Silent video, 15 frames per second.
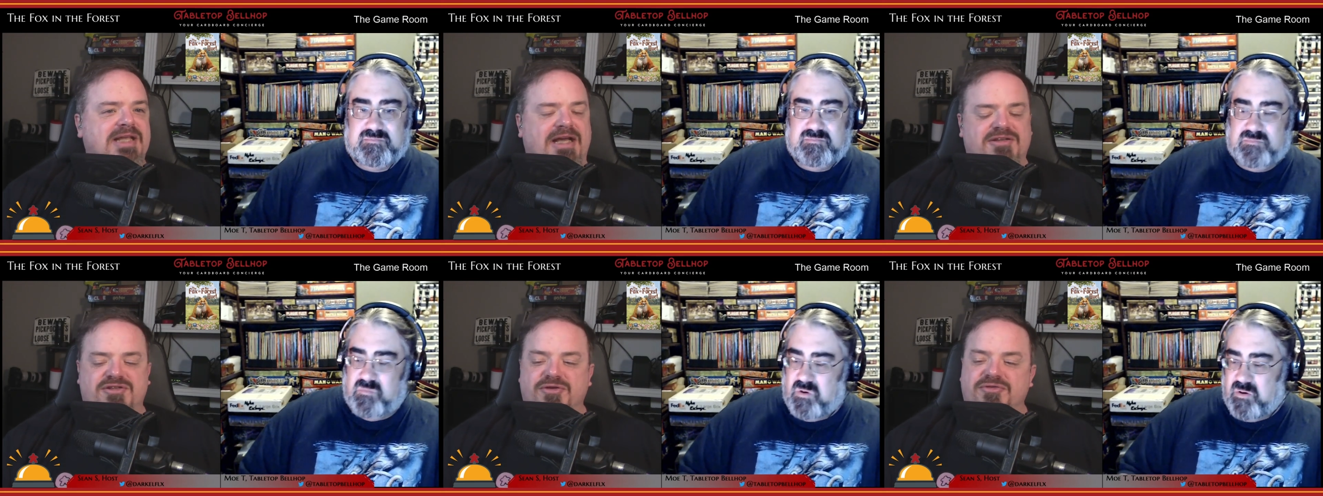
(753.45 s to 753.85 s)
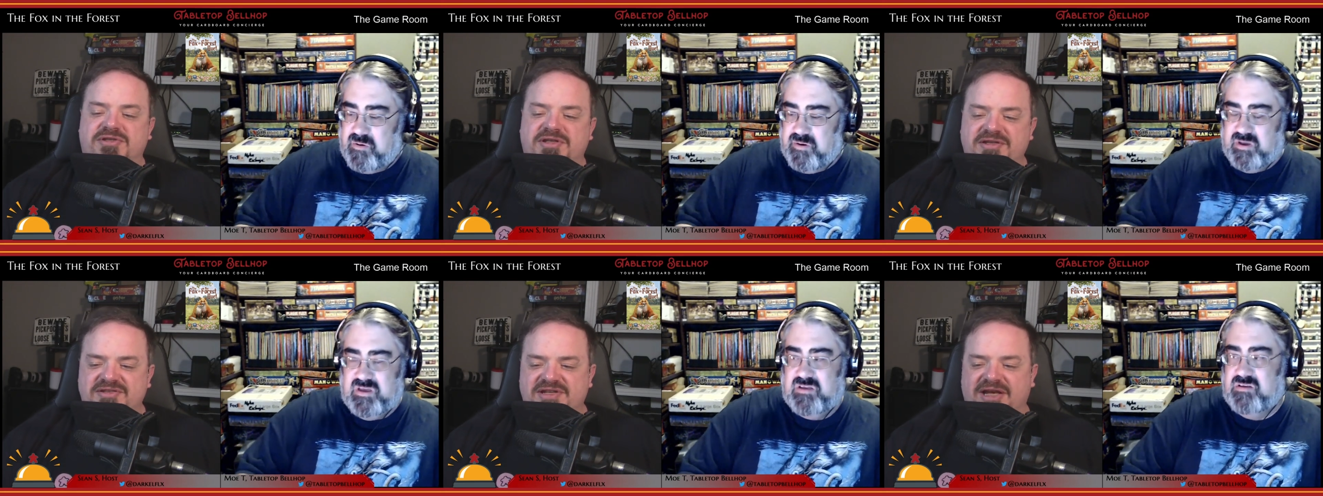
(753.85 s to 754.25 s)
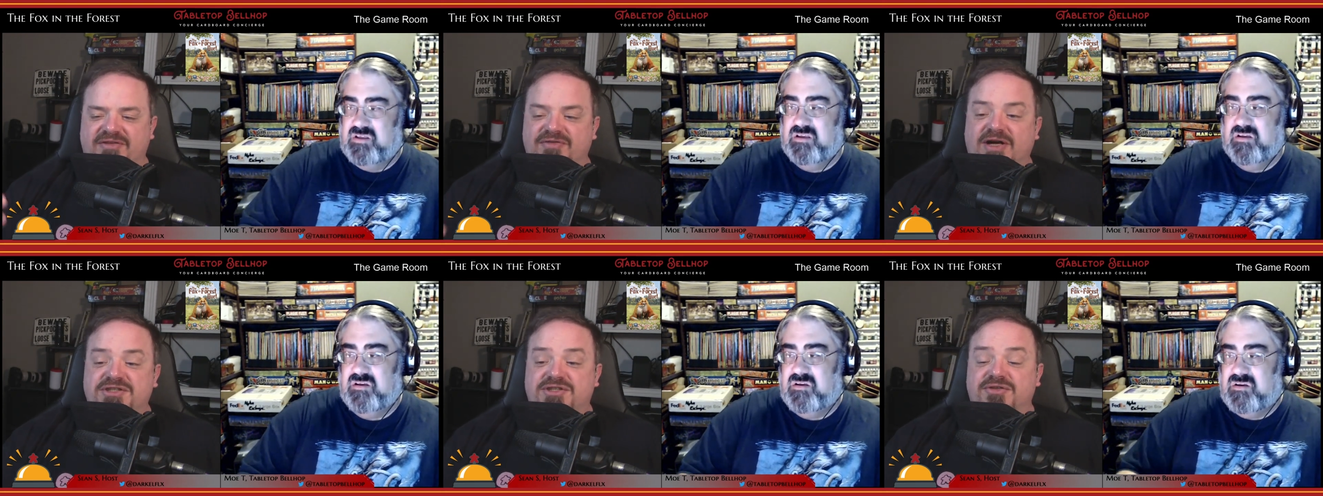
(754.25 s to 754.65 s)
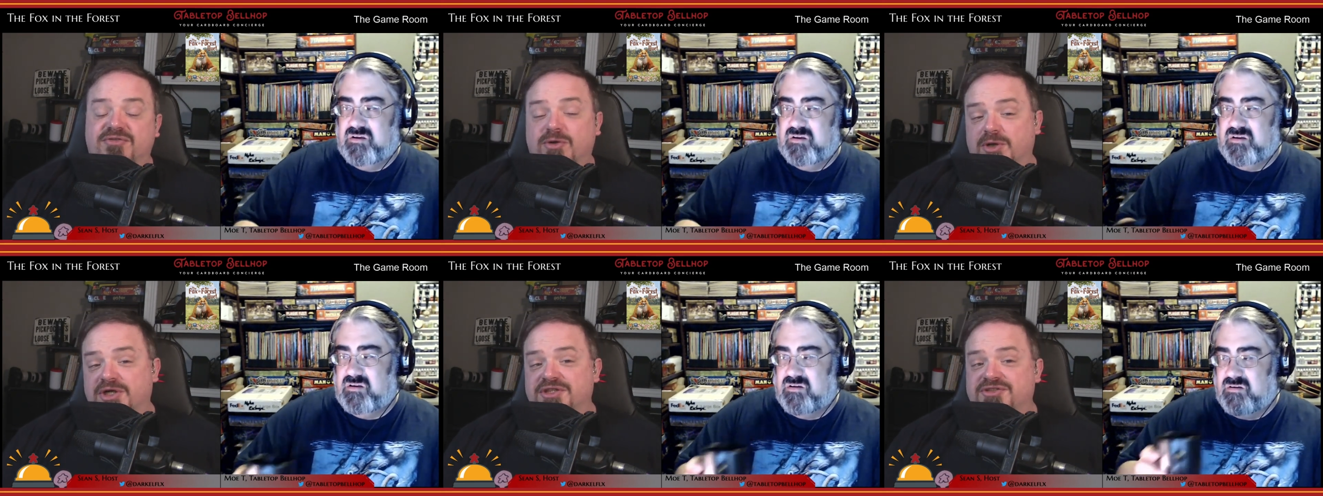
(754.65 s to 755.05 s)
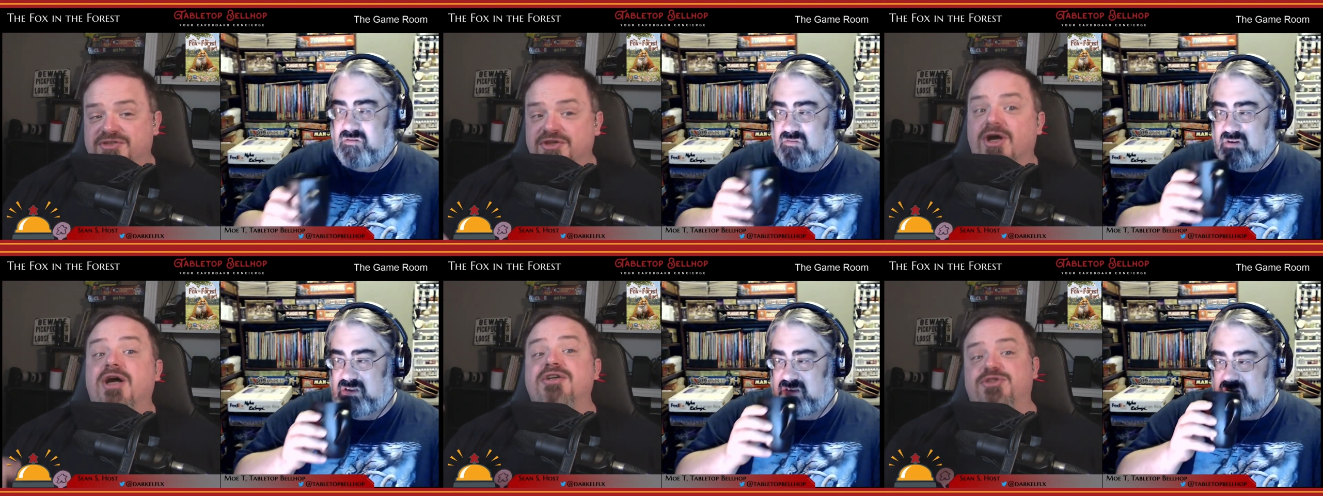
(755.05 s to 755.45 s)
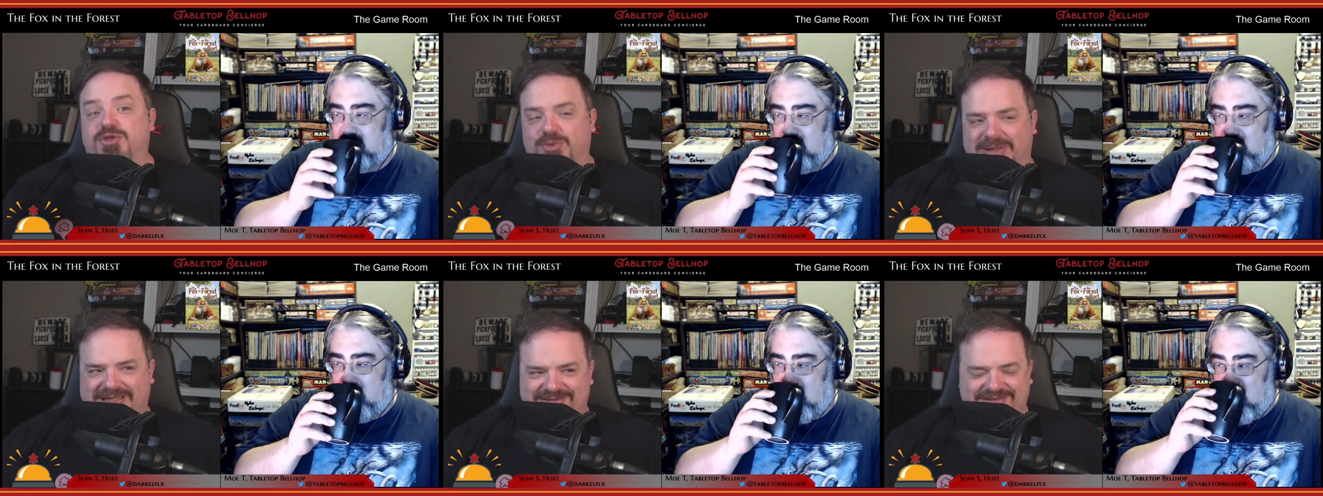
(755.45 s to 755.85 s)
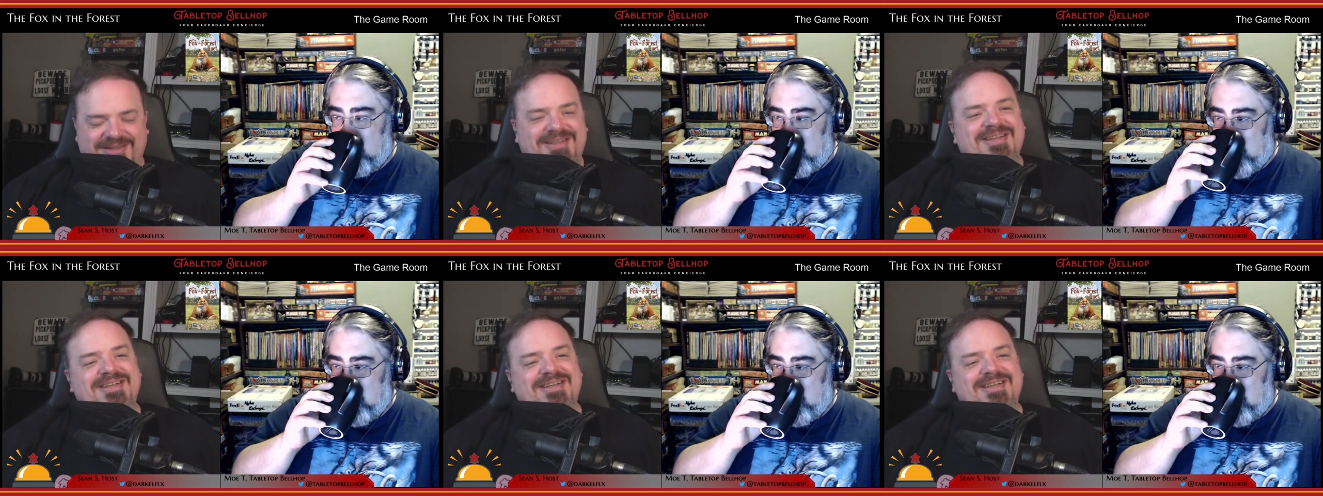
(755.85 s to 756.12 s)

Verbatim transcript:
Speaker 1: Yeah. So you saying Fox in the Forest, not duet?